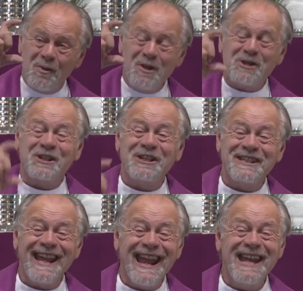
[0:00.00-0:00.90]
which
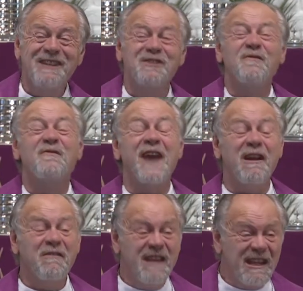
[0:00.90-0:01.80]
contains
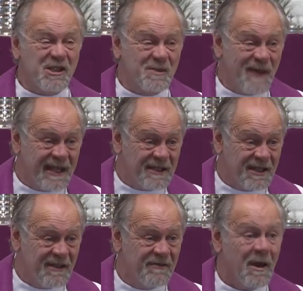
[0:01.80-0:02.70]
very
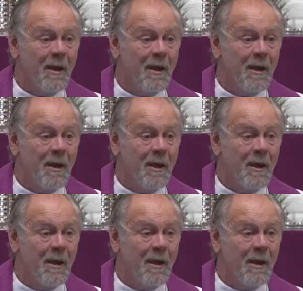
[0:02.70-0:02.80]
expensive